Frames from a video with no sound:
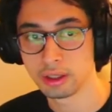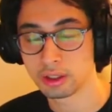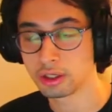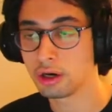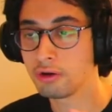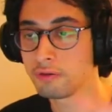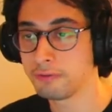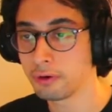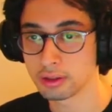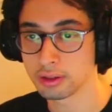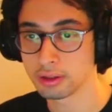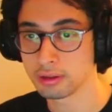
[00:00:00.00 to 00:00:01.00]
Go
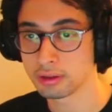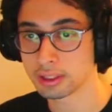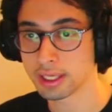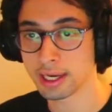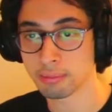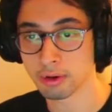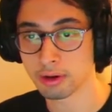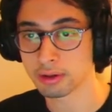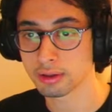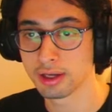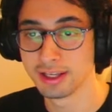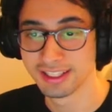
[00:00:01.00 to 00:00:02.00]
forth, gamer,
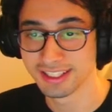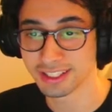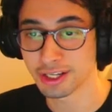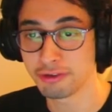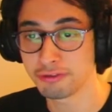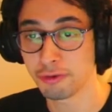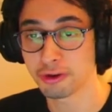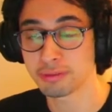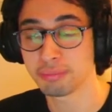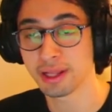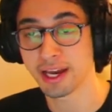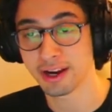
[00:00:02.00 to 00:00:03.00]
go forth,
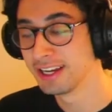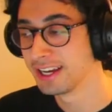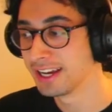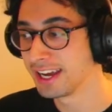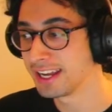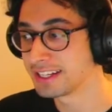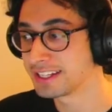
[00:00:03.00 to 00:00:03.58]
player, and